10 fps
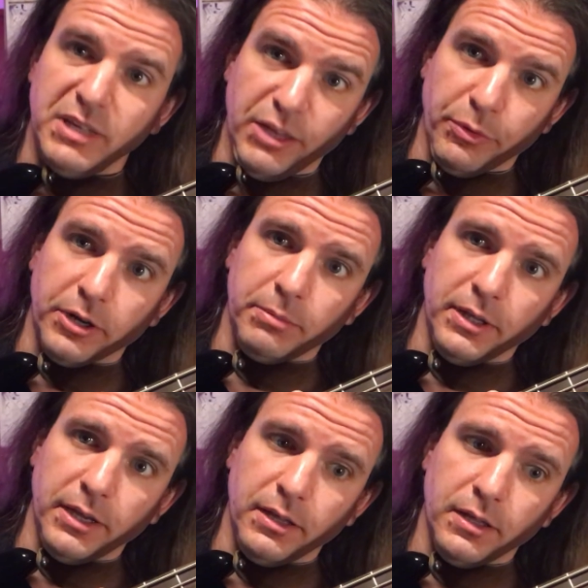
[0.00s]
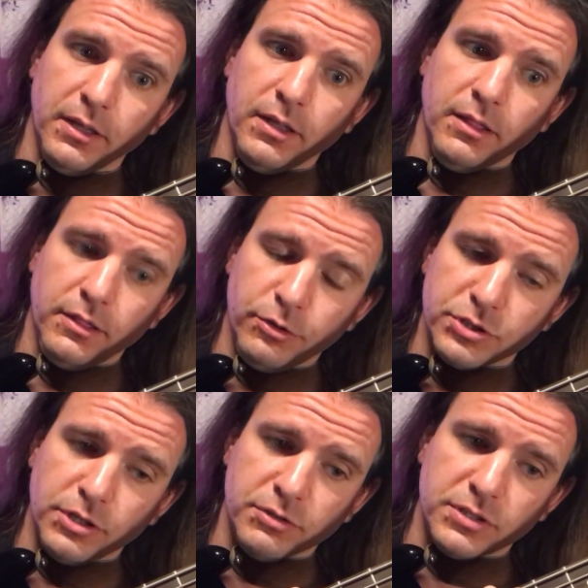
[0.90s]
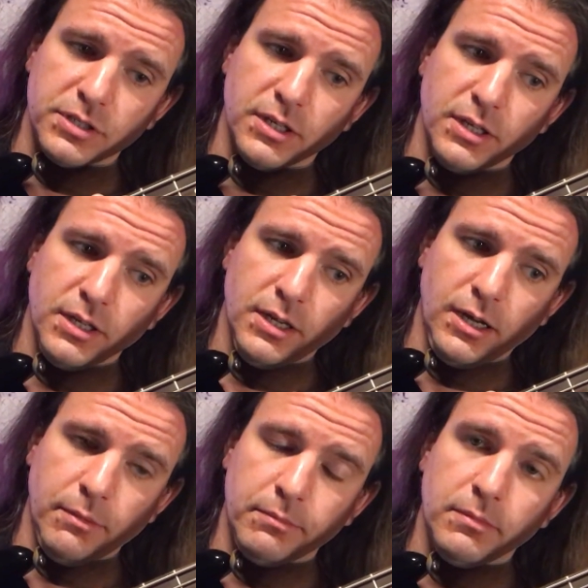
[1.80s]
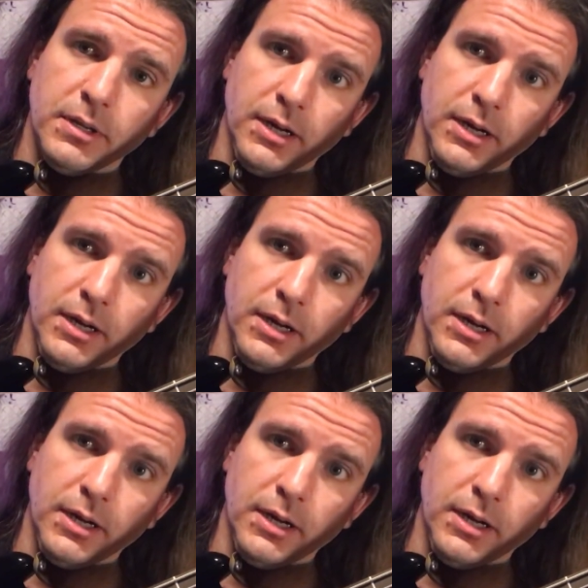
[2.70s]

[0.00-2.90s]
meaning we're going to play those notes um,